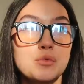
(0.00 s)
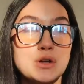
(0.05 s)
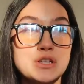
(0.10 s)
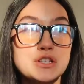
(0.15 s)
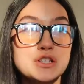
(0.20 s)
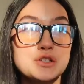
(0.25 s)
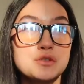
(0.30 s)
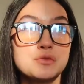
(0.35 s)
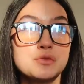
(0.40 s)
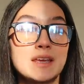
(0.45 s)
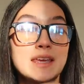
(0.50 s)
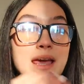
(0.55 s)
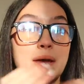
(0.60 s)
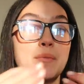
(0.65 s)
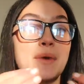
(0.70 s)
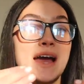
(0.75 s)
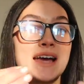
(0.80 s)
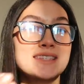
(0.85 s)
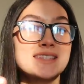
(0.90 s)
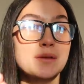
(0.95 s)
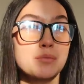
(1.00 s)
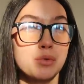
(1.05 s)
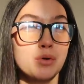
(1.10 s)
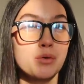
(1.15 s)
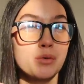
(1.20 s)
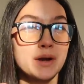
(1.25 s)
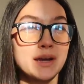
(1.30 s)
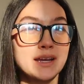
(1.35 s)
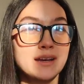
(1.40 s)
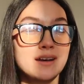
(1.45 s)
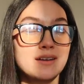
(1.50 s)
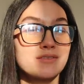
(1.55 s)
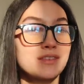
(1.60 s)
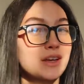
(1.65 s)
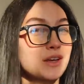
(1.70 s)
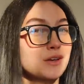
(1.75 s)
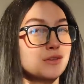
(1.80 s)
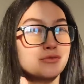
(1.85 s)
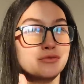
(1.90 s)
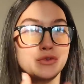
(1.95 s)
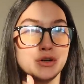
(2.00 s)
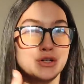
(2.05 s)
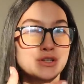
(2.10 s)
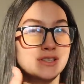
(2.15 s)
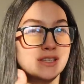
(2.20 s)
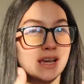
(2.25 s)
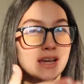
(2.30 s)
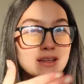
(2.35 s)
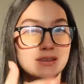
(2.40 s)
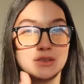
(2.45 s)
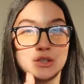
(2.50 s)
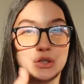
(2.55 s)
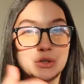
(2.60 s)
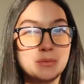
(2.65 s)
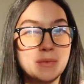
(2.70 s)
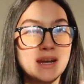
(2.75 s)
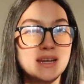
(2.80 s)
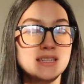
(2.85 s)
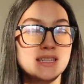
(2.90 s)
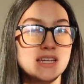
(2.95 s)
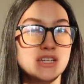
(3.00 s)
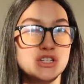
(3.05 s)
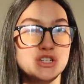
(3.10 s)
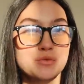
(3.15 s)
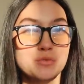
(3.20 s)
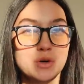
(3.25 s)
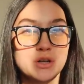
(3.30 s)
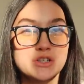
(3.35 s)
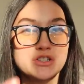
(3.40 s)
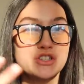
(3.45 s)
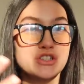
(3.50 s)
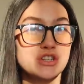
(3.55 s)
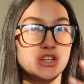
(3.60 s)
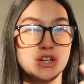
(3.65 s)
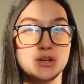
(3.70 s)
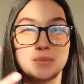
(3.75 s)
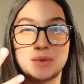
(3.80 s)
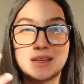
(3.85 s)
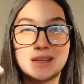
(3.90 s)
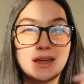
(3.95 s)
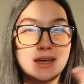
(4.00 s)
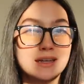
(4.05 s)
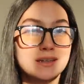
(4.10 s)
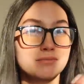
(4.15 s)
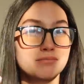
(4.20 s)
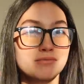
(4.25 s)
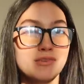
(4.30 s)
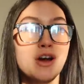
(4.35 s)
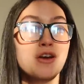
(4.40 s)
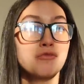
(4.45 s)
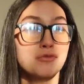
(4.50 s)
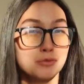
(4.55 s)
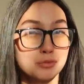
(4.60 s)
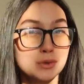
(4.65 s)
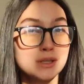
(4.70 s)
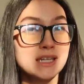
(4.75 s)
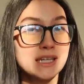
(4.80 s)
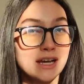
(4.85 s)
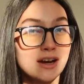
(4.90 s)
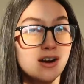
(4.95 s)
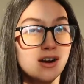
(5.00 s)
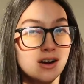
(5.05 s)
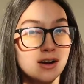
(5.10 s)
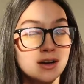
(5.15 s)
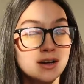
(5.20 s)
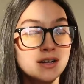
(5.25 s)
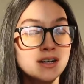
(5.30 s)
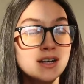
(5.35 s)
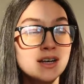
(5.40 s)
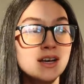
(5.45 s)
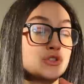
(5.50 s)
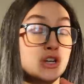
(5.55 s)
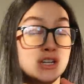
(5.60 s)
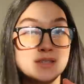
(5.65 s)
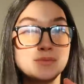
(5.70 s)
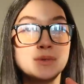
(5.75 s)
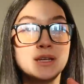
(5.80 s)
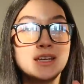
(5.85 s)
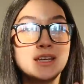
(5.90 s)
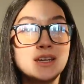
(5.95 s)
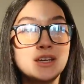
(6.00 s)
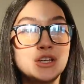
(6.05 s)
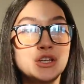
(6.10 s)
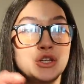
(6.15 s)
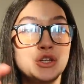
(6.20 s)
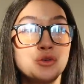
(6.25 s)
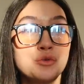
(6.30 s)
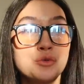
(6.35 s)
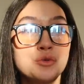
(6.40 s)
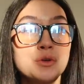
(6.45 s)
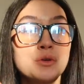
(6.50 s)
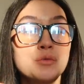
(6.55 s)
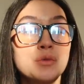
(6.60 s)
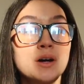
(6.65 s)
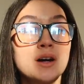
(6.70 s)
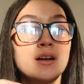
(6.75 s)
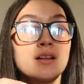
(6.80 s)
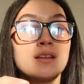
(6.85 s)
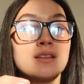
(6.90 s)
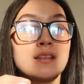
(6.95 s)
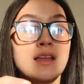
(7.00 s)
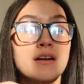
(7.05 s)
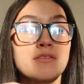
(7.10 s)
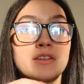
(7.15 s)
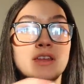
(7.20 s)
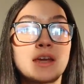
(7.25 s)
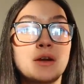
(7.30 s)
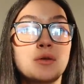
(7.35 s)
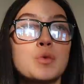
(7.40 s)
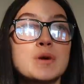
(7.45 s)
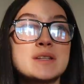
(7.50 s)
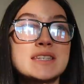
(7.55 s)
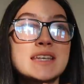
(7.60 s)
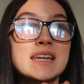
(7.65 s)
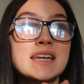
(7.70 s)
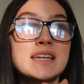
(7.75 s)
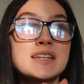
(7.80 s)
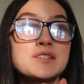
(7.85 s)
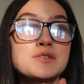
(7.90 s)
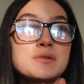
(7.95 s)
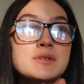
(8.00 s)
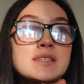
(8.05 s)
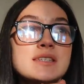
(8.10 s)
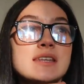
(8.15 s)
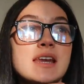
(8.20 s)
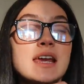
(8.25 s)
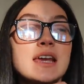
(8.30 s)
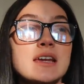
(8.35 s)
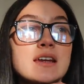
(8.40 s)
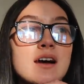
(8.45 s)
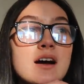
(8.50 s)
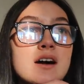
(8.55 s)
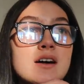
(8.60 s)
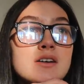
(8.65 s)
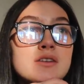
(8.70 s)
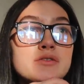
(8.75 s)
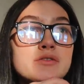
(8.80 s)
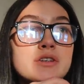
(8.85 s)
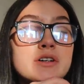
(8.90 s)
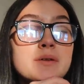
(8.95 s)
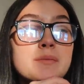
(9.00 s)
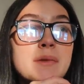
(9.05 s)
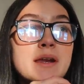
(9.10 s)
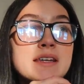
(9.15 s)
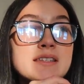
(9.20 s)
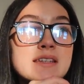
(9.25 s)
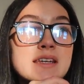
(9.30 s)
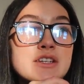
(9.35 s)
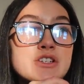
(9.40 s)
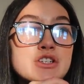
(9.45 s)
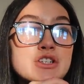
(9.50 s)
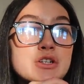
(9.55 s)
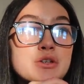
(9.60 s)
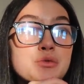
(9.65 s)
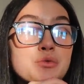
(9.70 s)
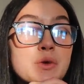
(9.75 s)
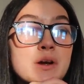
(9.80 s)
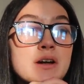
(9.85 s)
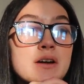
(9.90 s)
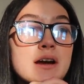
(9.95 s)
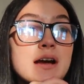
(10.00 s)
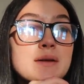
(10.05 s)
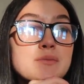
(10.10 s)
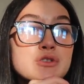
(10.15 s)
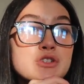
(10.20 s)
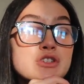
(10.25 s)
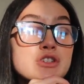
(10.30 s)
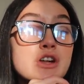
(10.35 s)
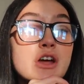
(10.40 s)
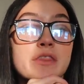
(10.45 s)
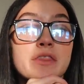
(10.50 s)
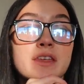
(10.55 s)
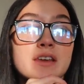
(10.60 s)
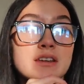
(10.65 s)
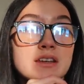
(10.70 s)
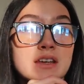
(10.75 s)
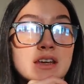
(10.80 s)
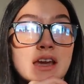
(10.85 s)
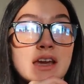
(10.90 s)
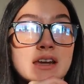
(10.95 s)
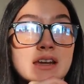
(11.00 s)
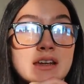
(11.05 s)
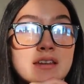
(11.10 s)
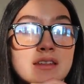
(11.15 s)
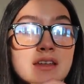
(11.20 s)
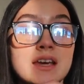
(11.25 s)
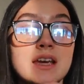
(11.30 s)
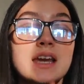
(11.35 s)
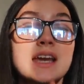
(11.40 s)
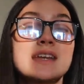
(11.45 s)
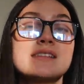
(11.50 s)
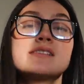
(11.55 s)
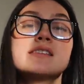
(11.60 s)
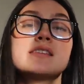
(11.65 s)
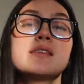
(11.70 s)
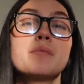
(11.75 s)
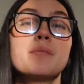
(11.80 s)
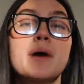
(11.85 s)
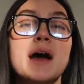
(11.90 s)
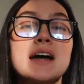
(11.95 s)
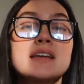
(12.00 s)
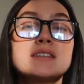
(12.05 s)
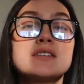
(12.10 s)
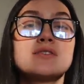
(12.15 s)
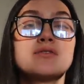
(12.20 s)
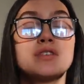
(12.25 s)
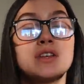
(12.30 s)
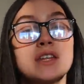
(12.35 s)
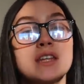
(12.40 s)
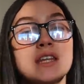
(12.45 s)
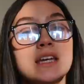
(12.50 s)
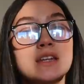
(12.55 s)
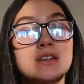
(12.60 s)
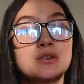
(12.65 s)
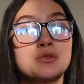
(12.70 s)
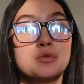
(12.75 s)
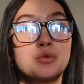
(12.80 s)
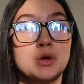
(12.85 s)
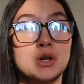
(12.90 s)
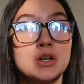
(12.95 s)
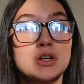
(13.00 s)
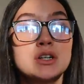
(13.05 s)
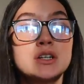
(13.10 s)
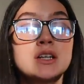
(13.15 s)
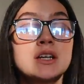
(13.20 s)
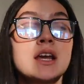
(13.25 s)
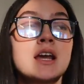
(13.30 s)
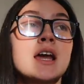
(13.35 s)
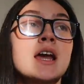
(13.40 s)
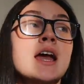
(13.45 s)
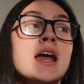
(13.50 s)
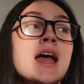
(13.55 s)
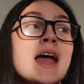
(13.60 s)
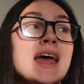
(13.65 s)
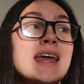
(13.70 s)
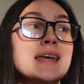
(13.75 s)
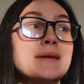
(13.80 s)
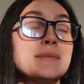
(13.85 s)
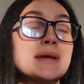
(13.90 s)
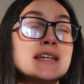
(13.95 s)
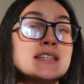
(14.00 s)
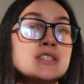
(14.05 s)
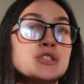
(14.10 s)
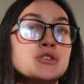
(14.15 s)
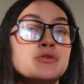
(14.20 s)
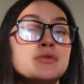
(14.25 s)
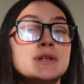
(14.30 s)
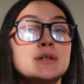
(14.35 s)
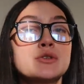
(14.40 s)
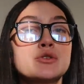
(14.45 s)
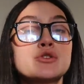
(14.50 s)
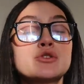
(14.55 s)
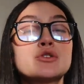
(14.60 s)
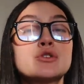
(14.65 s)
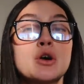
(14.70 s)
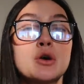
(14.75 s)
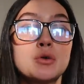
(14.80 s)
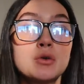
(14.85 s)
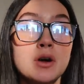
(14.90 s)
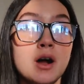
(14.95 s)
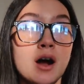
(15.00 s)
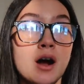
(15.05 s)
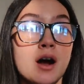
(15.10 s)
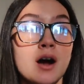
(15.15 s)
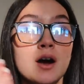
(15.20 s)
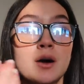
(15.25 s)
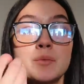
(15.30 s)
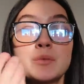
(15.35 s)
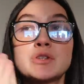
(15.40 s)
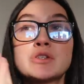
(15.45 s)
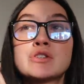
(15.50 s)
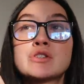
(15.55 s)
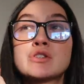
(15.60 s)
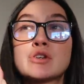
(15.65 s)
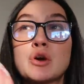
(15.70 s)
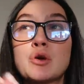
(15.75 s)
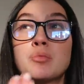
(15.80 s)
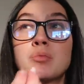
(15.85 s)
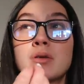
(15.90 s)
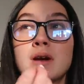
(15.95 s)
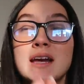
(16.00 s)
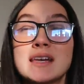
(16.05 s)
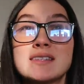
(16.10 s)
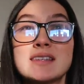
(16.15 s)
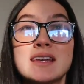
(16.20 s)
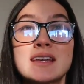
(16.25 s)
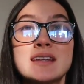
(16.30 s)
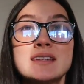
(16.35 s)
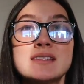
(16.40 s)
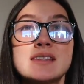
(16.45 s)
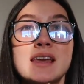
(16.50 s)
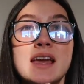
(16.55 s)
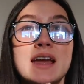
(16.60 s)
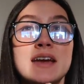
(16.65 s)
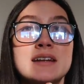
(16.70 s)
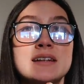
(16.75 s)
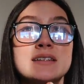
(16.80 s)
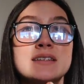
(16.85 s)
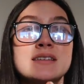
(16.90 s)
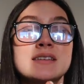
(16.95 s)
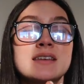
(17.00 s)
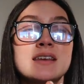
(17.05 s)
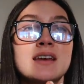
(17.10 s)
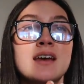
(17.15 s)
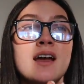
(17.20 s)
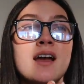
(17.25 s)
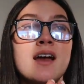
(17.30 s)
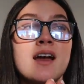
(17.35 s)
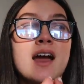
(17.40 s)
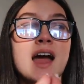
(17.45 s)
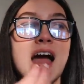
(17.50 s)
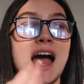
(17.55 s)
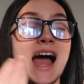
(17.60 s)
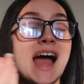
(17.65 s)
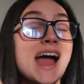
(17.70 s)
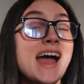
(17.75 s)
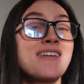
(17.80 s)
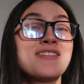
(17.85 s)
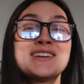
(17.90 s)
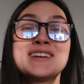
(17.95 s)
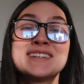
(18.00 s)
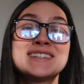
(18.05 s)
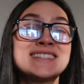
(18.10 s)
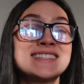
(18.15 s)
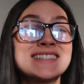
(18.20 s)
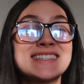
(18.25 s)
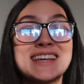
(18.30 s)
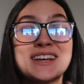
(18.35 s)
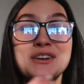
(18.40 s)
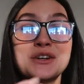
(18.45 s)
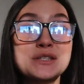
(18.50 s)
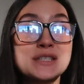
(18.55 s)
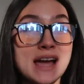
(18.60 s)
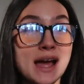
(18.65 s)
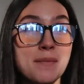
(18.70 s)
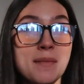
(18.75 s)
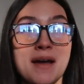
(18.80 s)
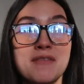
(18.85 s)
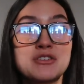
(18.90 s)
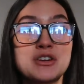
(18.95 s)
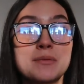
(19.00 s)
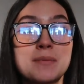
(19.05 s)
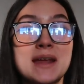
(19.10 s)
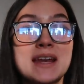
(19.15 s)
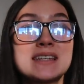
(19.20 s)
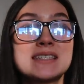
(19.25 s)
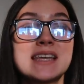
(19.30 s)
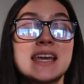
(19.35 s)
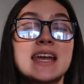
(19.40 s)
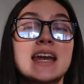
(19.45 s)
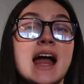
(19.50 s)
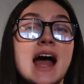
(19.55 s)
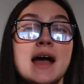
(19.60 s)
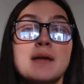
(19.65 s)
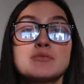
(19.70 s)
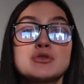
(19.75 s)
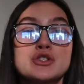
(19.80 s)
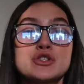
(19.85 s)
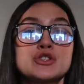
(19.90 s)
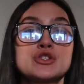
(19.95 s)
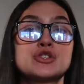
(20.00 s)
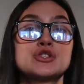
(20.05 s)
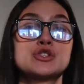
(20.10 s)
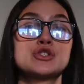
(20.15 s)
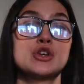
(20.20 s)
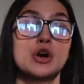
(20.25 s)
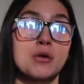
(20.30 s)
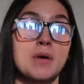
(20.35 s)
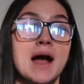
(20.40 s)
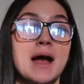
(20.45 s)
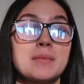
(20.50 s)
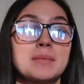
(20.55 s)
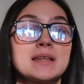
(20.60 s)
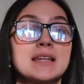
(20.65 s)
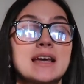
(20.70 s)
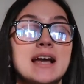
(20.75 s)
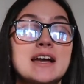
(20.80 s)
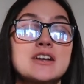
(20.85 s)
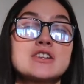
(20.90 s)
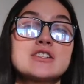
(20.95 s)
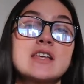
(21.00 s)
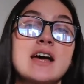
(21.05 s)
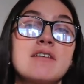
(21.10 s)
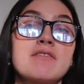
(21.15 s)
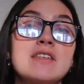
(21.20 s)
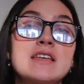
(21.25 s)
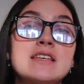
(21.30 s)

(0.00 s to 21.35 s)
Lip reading: Once you get past the point of like your first, second, third meditation where it's just gonna be like really hard, trust me, you will love it. once I get into a state of meditation where I'm just not thinking anything, it's the best feeling in the world, and it makes you feel so calm, so present. And every single time after I meditate, I'm so happy. Like, I just have